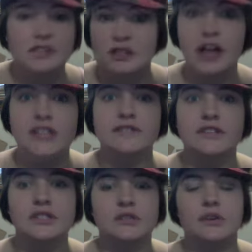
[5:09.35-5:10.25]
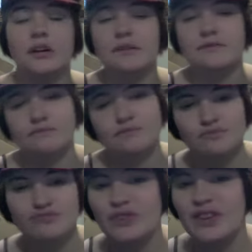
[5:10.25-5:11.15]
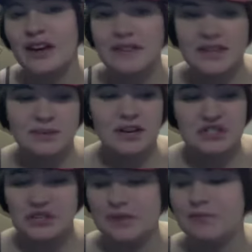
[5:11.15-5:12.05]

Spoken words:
lots of control. Love this brush.